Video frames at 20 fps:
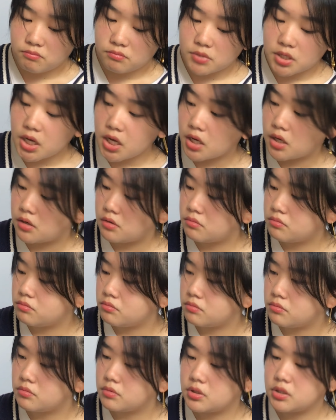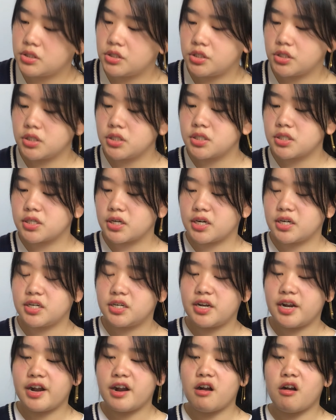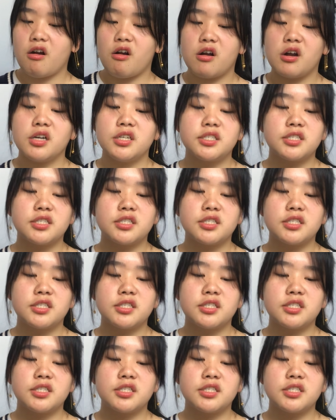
Yeah, just there are